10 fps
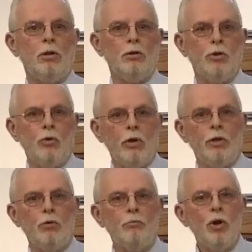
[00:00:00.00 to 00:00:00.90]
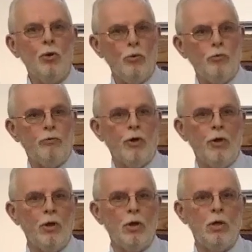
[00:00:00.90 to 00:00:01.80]
do a new move,
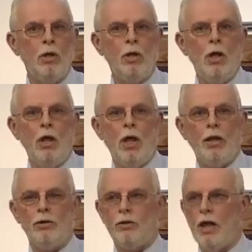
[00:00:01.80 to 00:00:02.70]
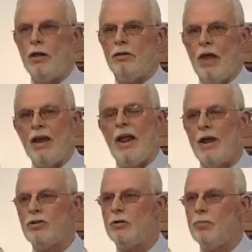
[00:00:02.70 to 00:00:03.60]
and that that
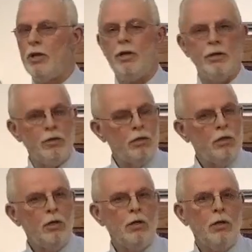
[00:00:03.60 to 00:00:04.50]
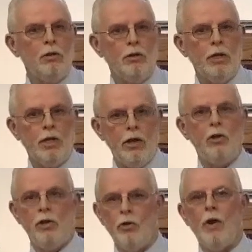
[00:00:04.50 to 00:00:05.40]
has to be he
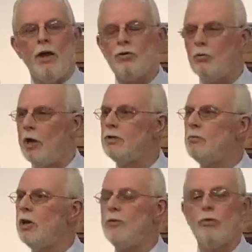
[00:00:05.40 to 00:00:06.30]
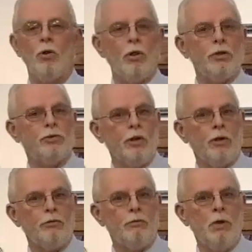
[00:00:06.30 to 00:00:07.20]
he'll have to raise money for all this
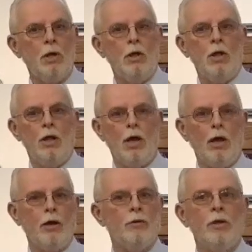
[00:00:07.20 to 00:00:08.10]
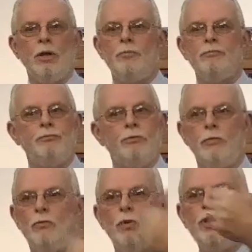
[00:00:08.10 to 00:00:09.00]
stuff. Uh,
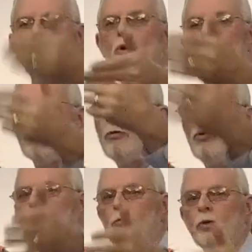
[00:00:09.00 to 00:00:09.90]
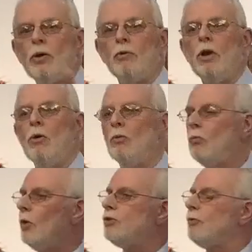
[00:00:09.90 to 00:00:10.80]
when you go to the foreign field,
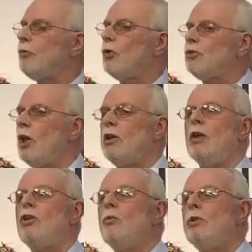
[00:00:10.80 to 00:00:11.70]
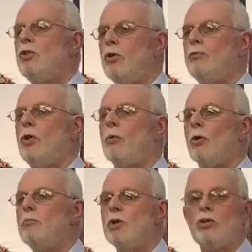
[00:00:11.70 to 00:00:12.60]
What's the first thing that you would do if you
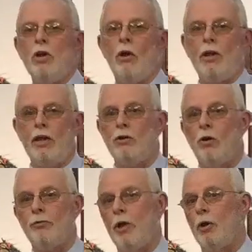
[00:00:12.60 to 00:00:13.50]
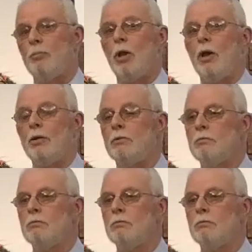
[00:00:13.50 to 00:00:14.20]
were a missionary getting off the airplane?